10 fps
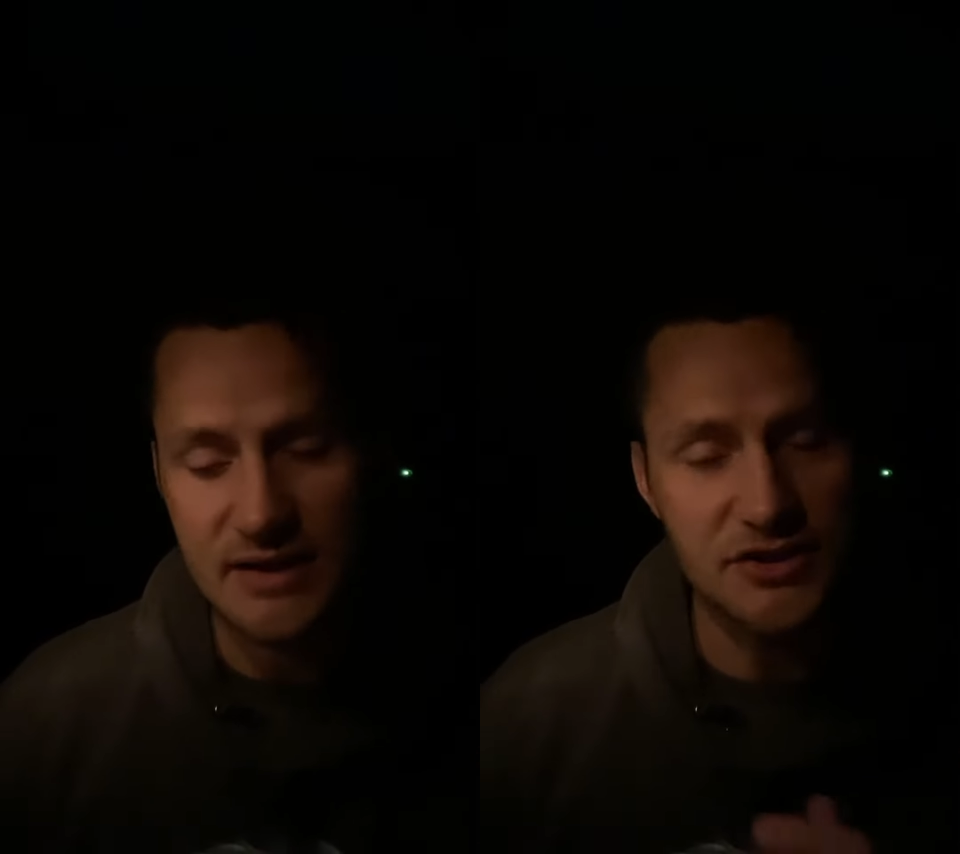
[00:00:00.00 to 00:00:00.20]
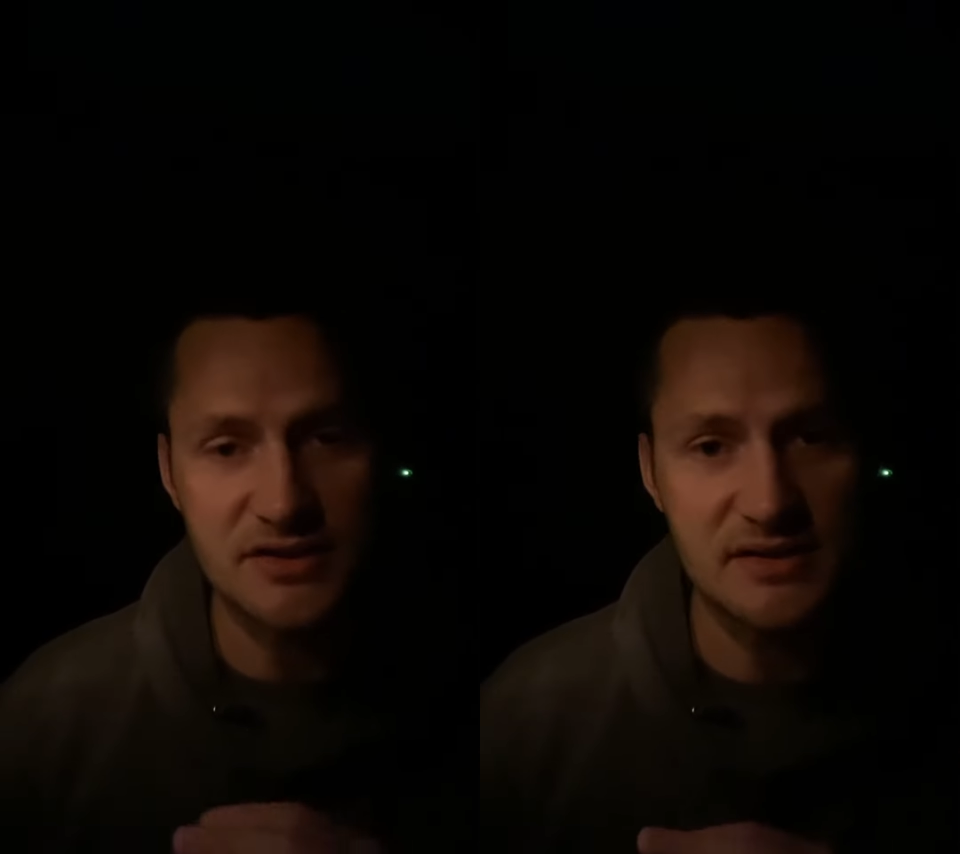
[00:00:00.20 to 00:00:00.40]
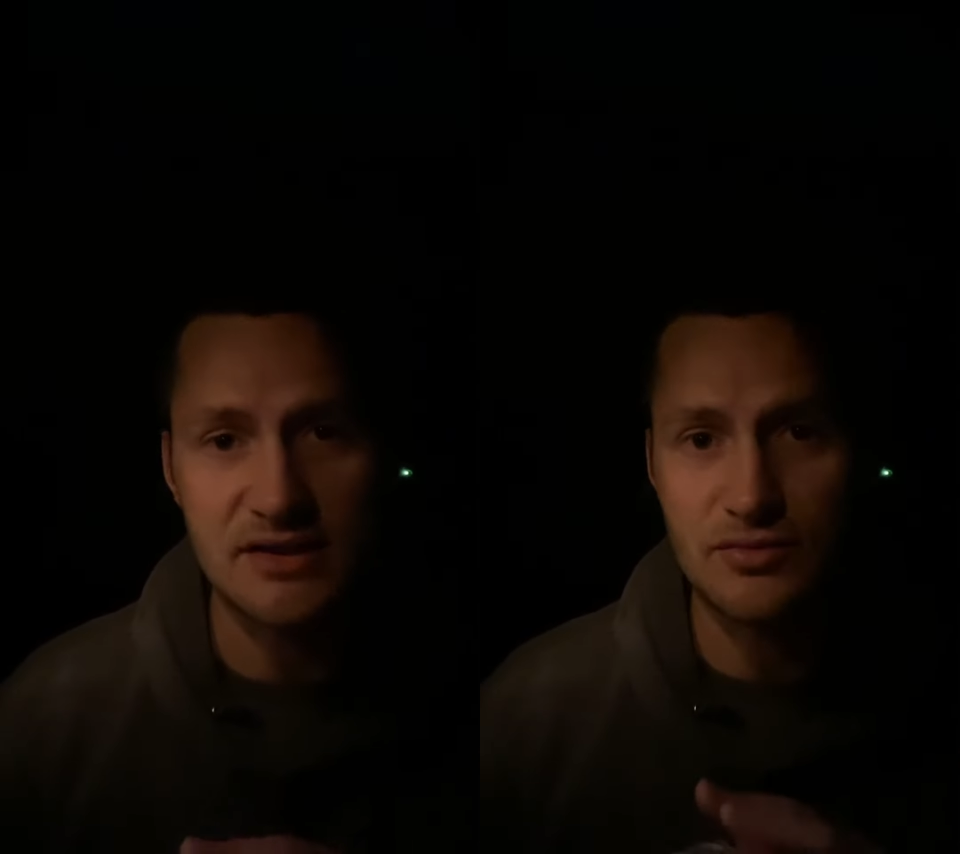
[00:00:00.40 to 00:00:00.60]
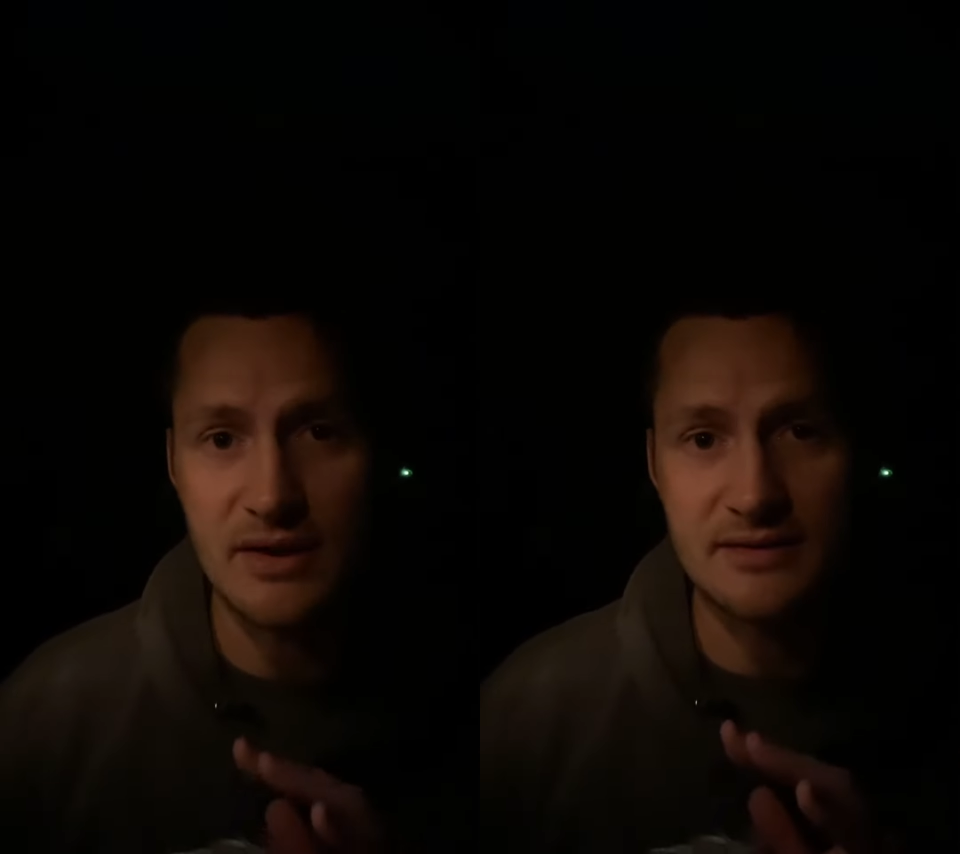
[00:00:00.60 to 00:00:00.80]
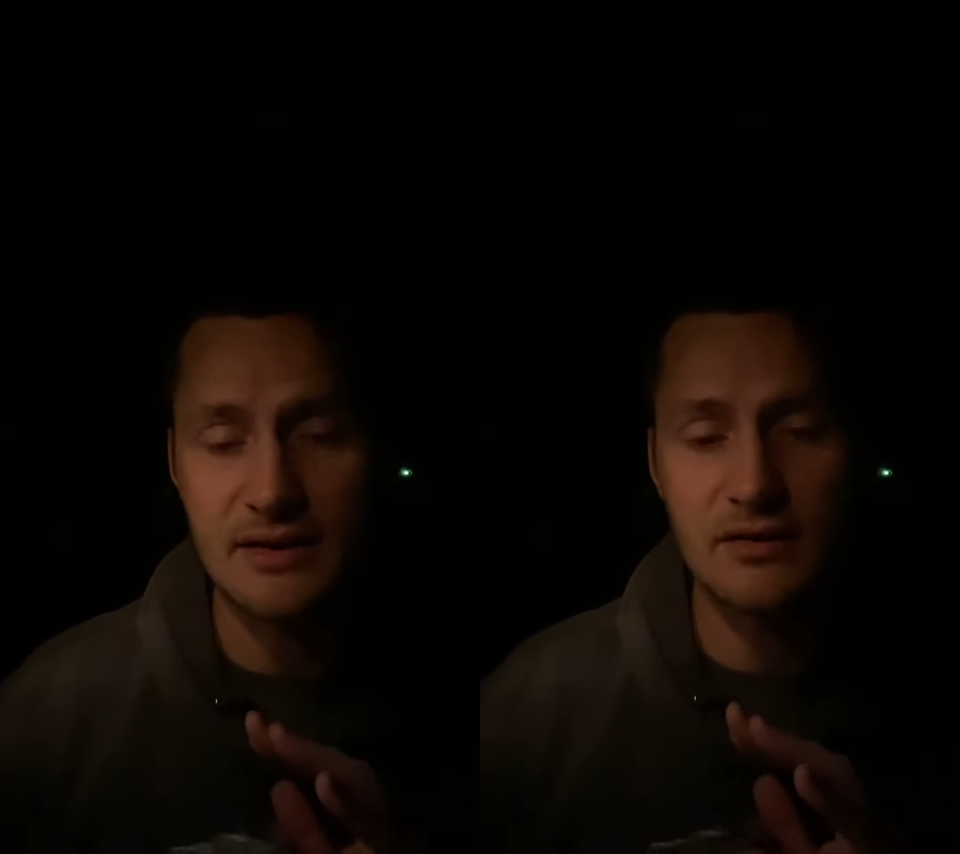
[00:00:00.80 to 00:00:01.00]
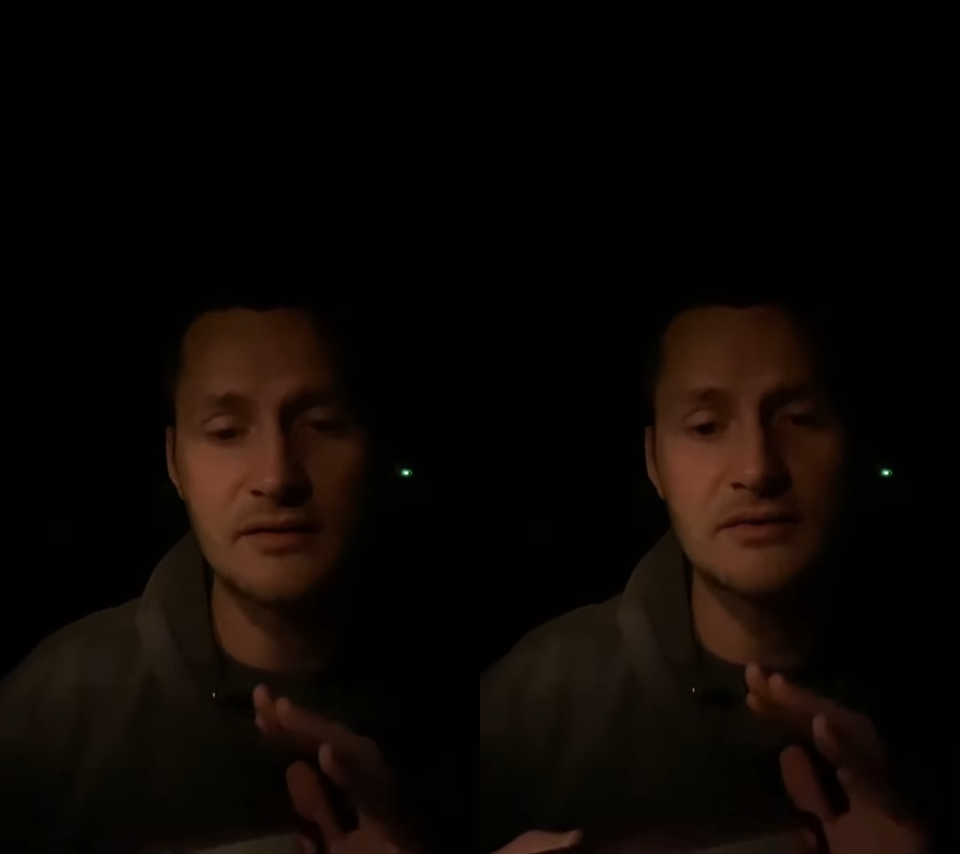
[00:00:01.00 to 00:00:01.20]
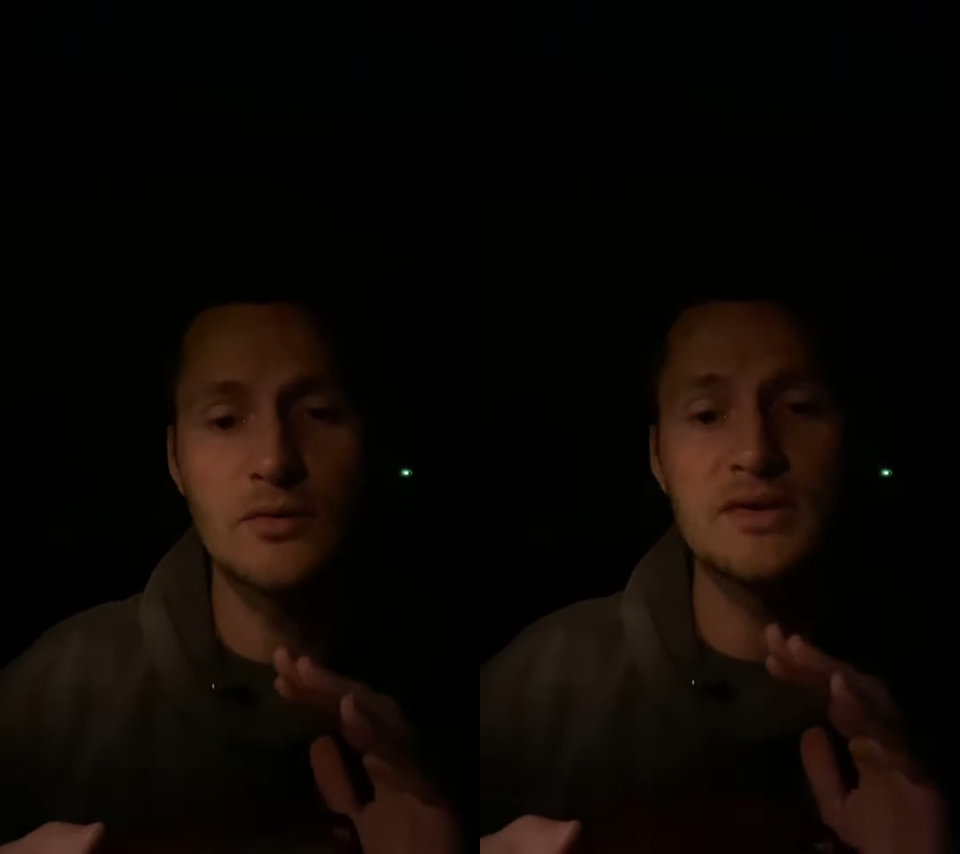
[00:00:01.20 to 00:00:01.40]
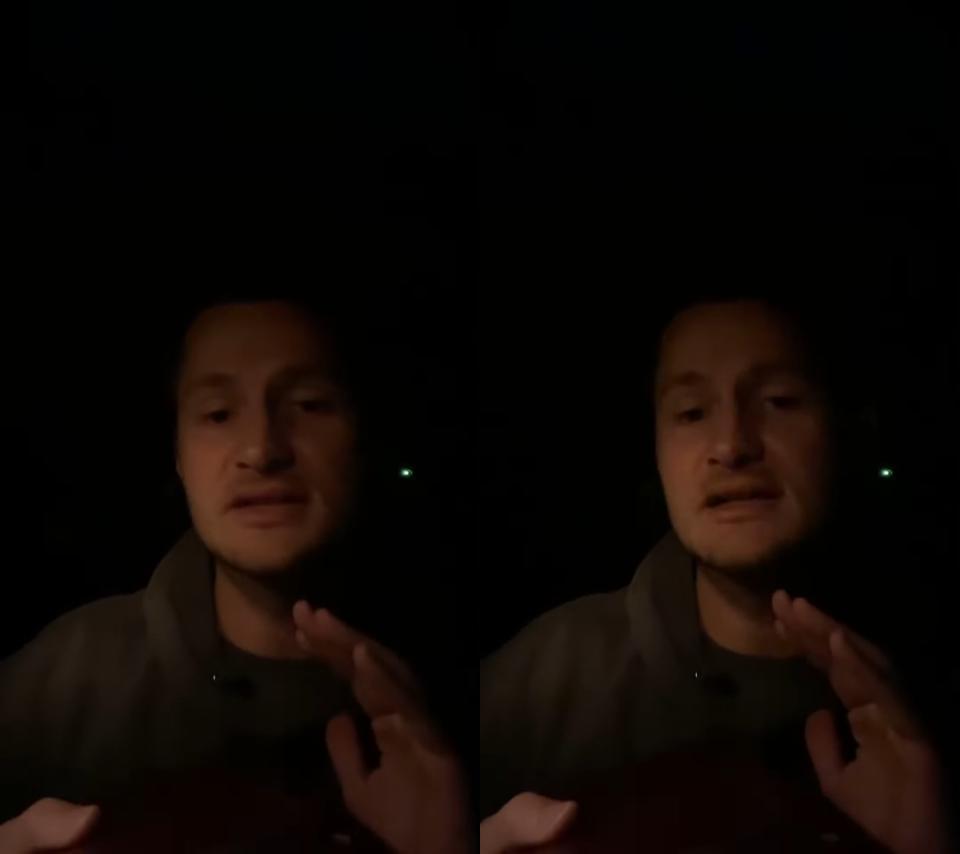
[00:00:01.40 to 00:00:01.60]
and it just says right there that
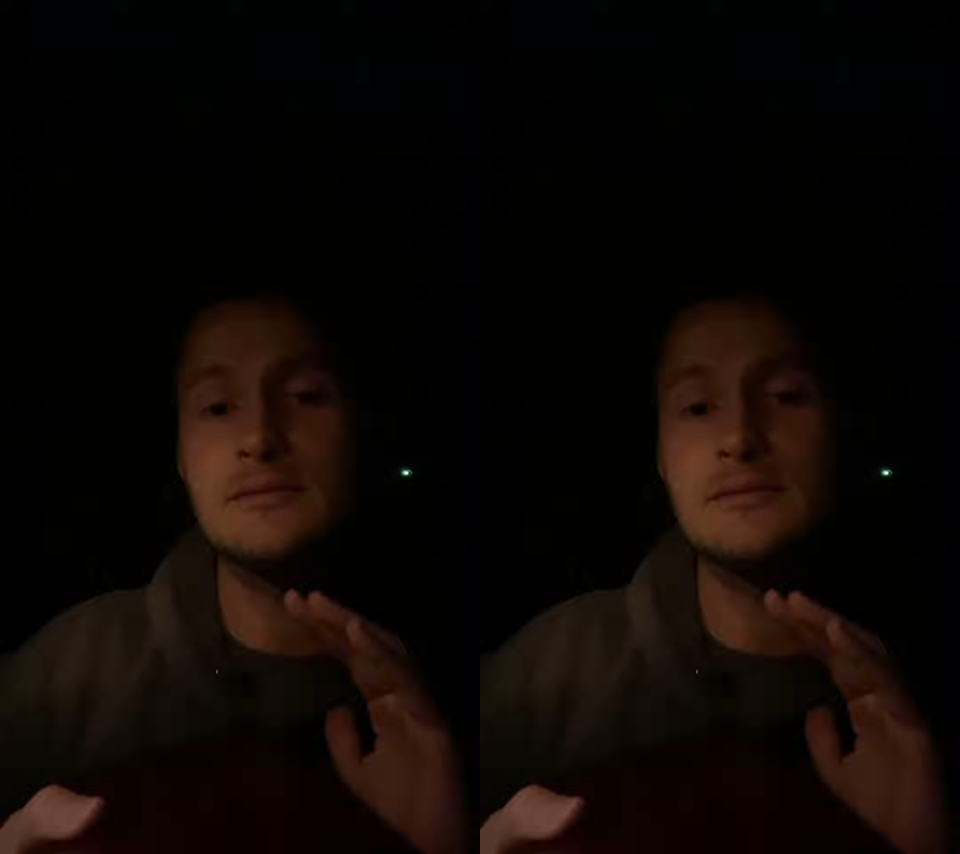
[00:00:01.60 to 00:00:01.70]
there wasn't